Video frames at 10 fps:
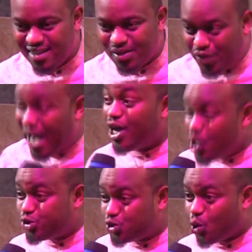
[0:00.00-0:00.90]
They are
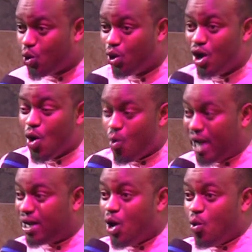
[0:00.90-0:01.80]
used to,
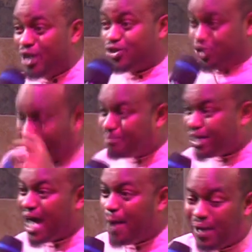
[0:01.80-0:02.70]
when
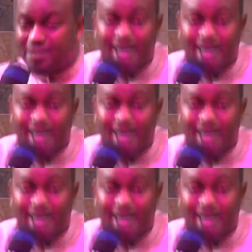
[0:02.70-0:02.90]
something happens,